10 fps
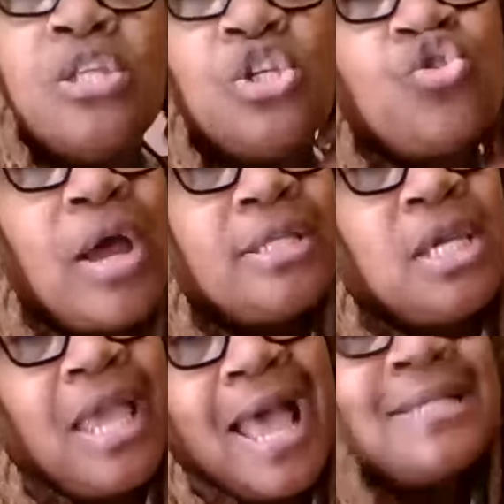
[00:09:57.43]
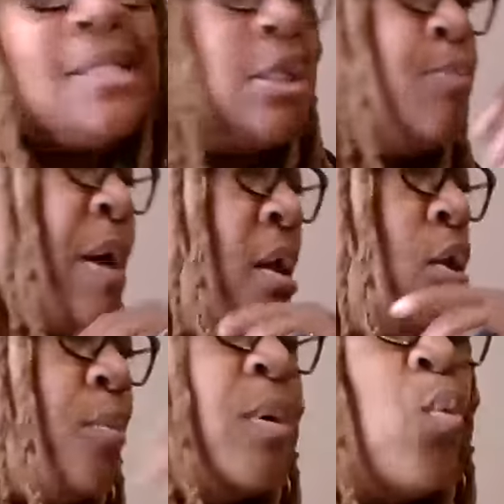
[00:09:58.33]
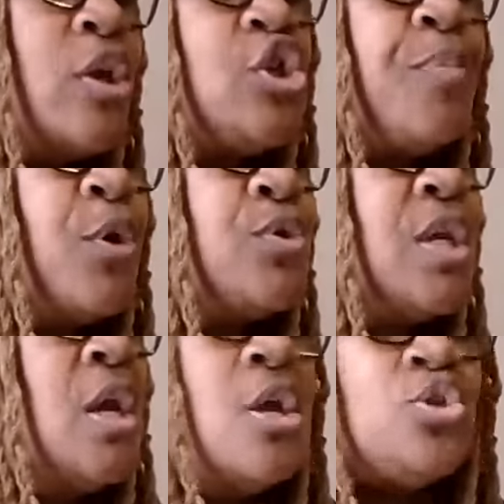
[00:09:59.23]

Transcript: to try to cast a spell or bewitch a person.